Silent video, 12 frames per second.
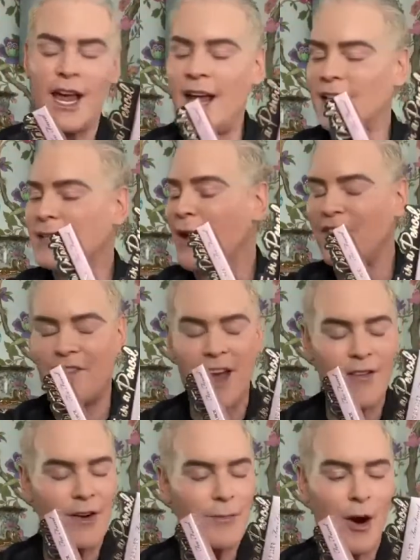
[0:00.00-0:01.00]
It's my
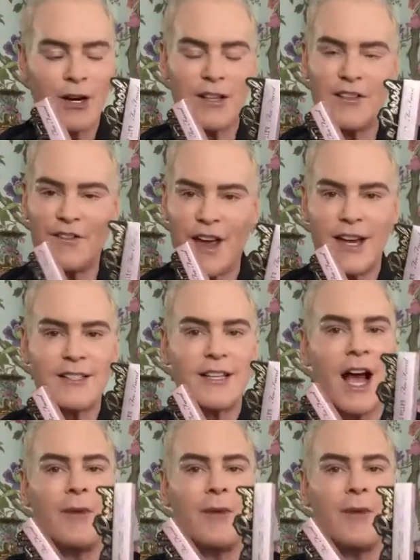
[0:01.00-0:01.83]
favorite part of the face.